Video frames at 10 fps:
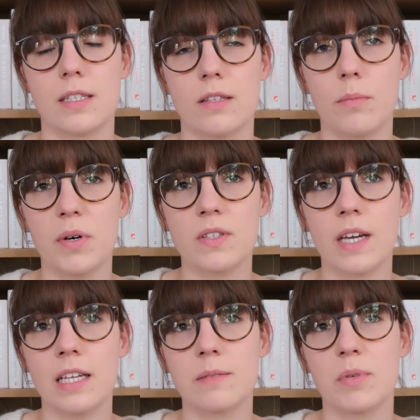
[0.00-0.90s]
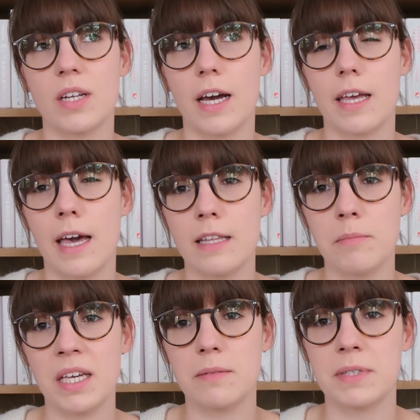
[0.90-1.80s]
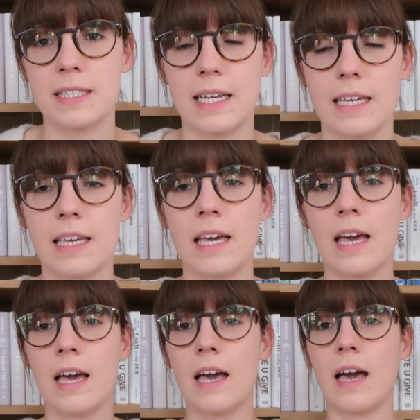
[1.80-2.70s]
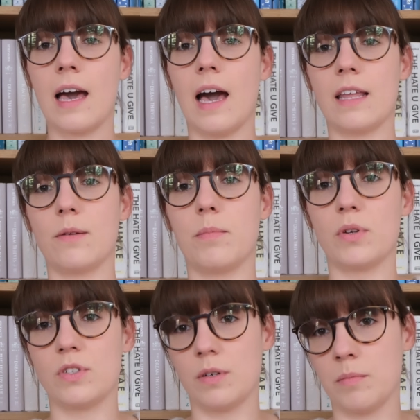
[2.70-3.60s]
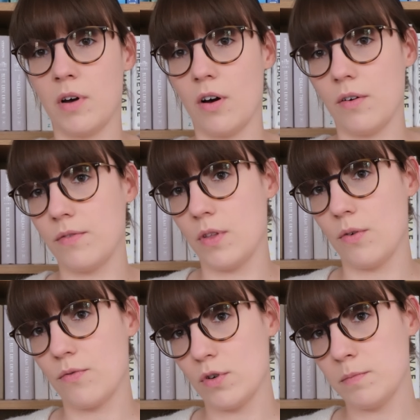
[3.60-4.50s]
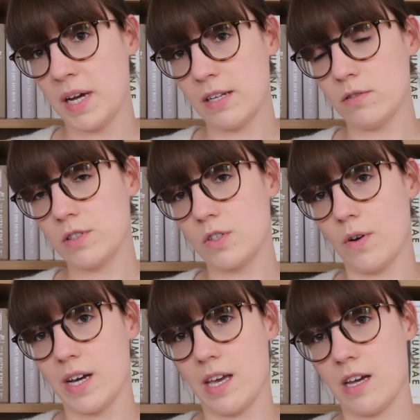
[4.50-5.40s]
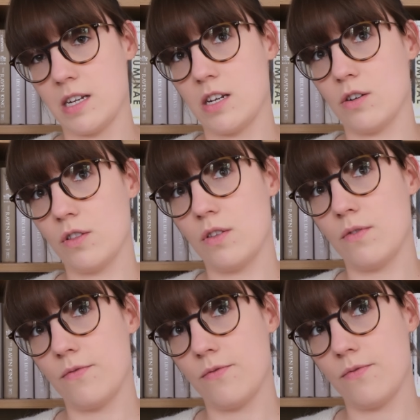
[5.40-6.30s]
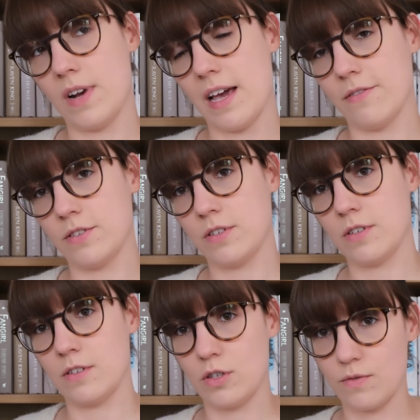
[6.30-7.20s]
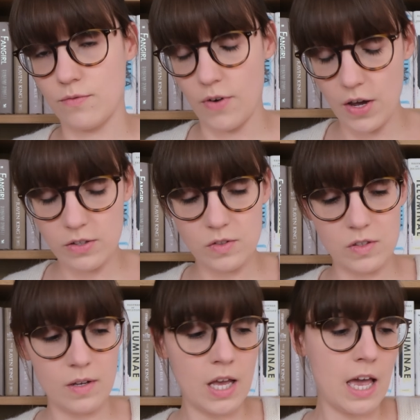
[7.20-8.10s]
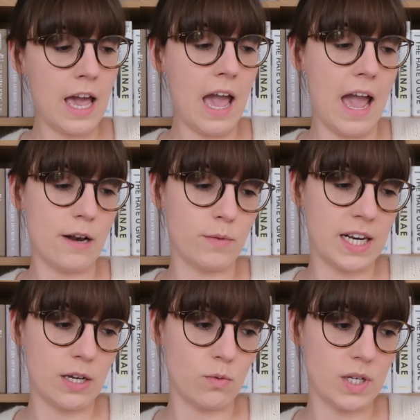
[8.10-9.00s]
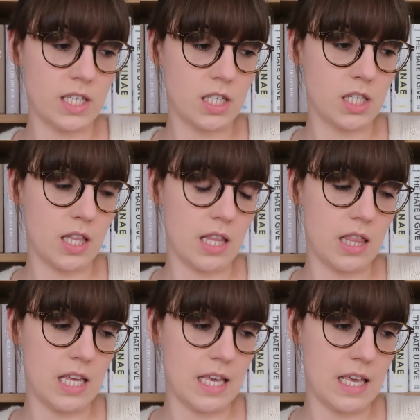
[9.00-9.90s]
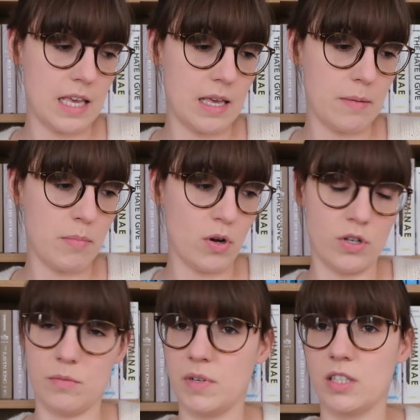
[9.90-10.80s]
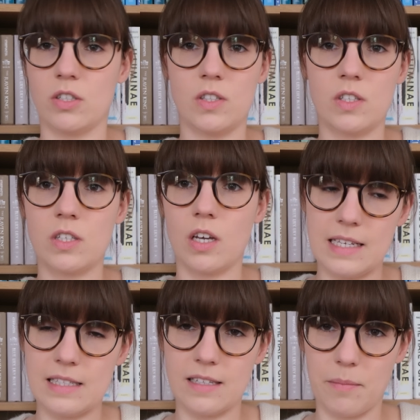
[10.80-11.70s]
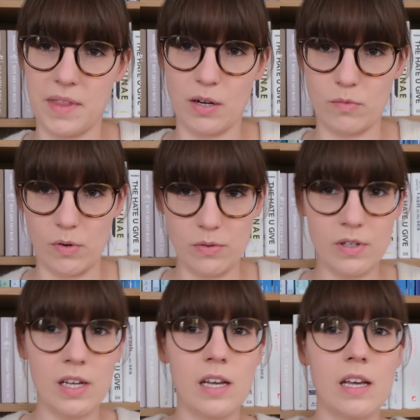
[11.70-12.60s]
it in the podcast, but I had made a mistake at the bottom of the front panel. So I had done the left first, and when I reached the bottom I just did something wrong,